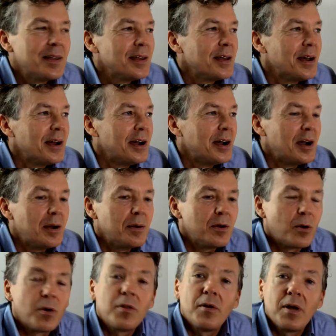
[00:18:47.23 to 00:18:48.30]

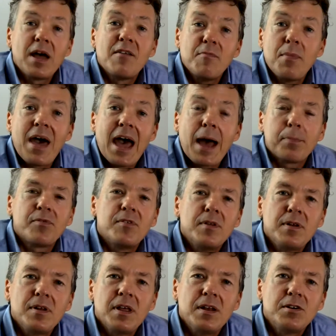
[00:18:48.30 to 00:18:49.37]
Or they'll have maps
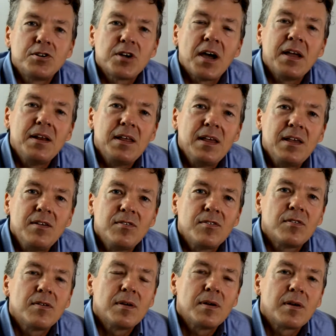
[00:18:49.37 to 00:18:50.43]
in
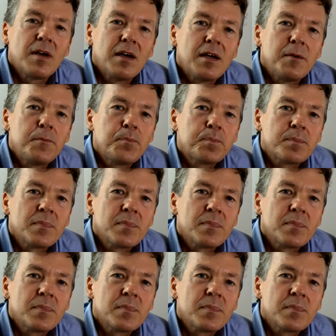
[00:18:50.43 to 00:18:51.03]
Chinese, okay,